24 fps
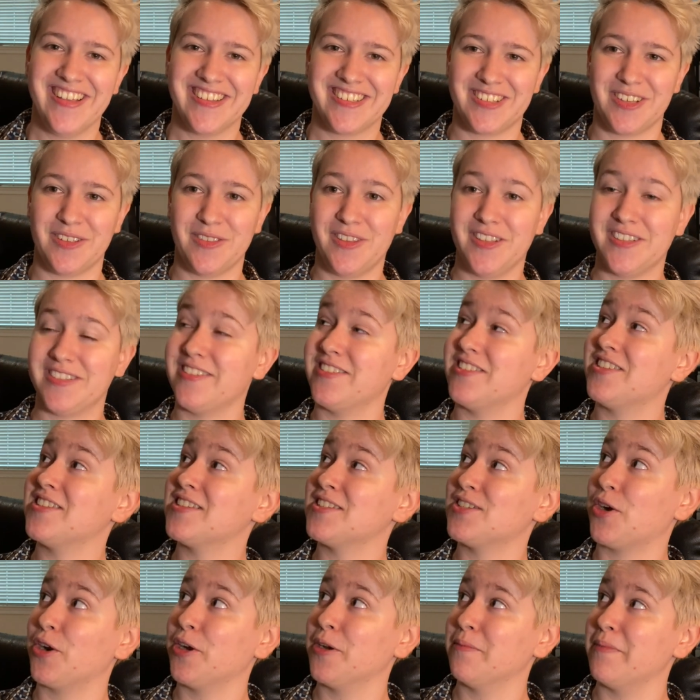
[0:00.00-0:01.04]
so this is
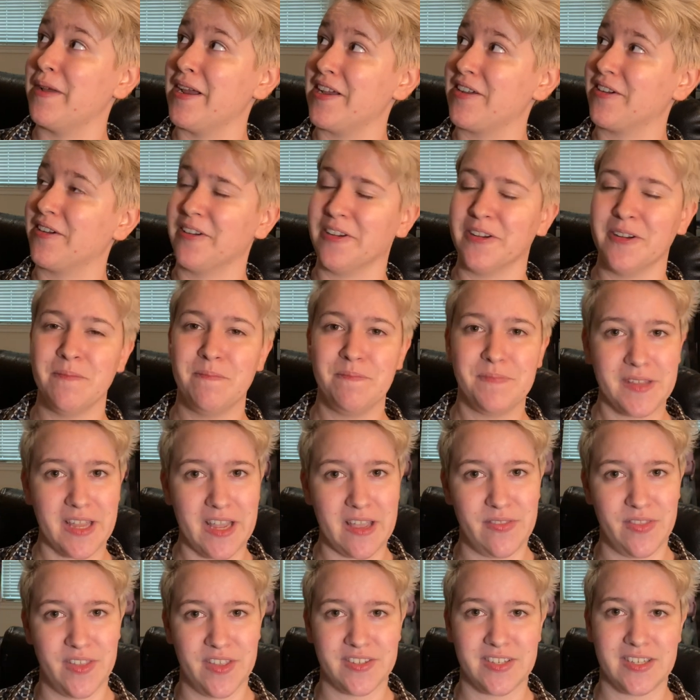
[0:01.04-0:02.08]
Star Maker,
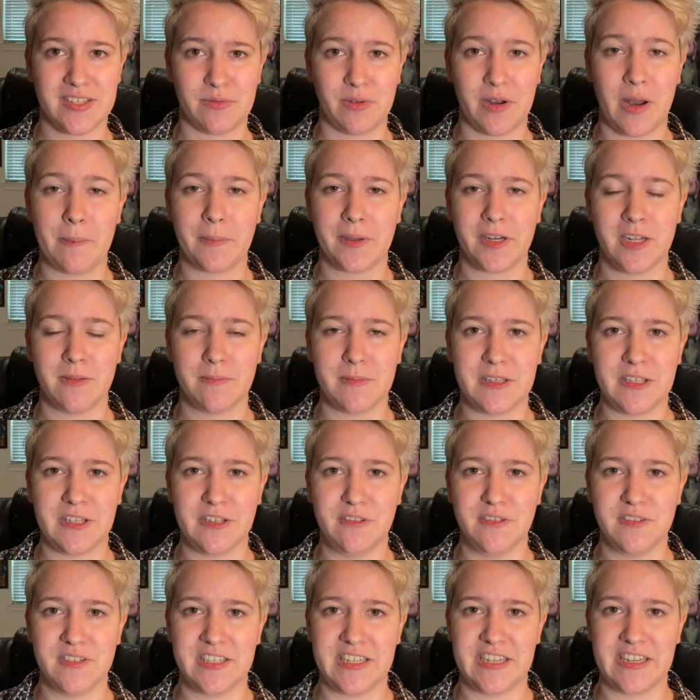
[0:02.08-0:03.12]
and this is what I'm going to be
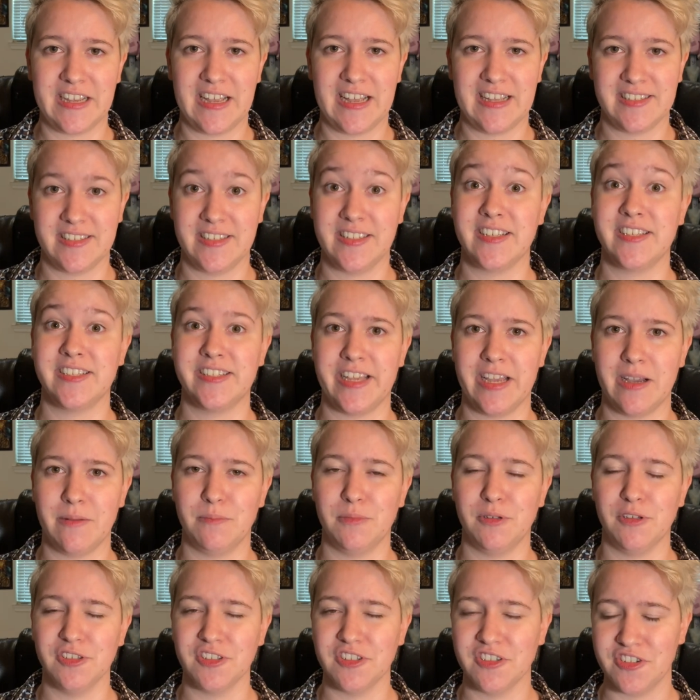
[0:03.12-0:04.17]
using as an
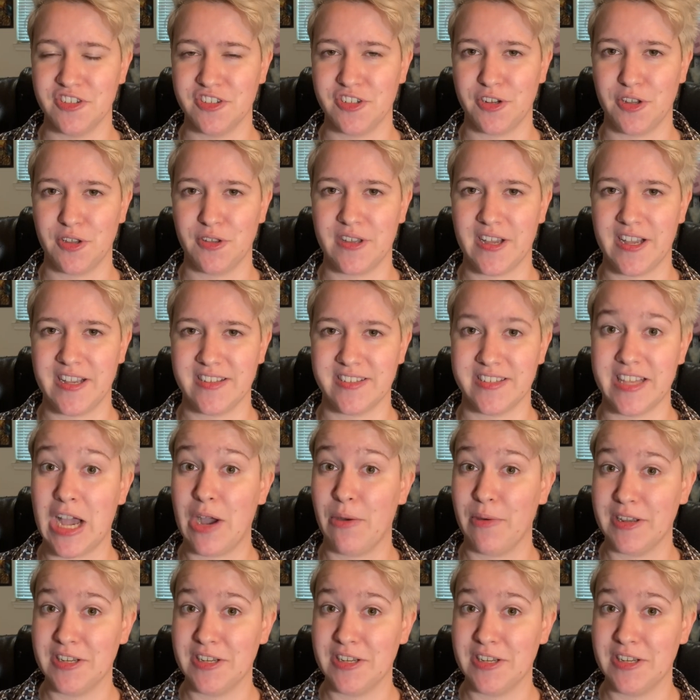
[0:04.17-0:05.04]
example to show you guys how I